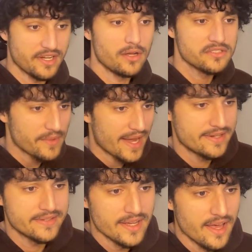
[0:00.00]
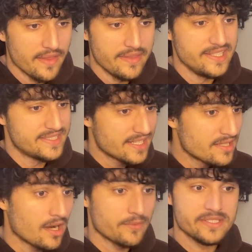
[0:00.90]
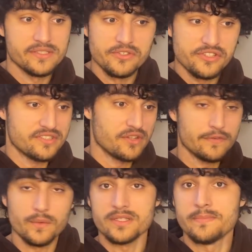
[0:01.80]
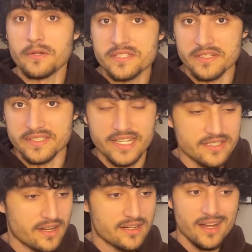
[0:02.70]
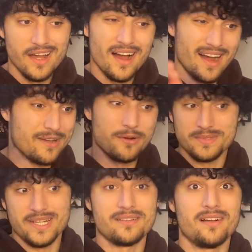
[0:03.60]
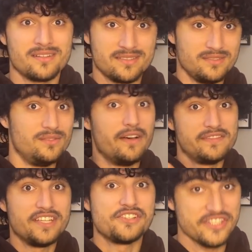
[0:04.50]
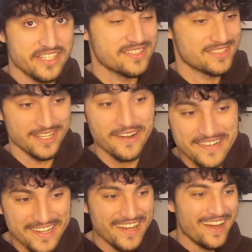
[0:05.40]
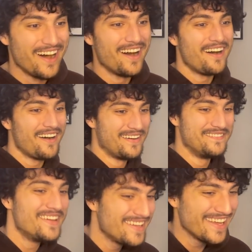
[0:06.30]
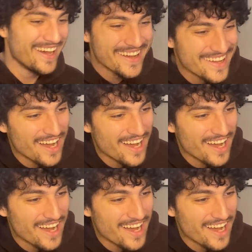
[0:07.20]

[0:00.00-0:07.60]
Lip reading: I also added the TikTok resolution, so if you wanted to post it on TikTok, I know TikTok loves this shit, so yeah.